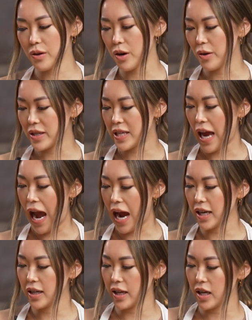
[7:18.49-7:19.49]
we're going to
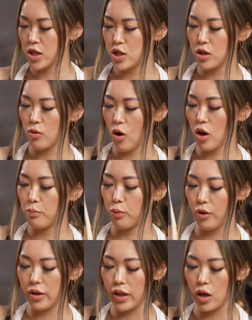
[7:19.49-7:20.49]
add it into our
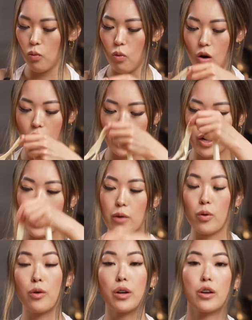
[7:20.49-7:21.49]
boiling water and
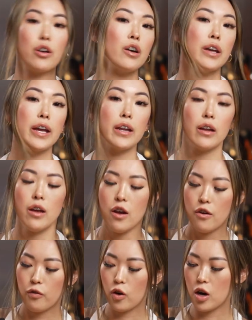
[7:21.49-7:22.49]
we're going to cook it
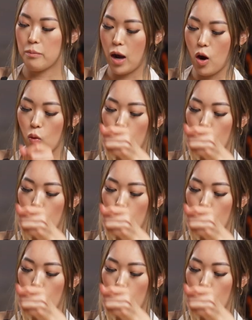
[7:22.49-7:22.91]
for about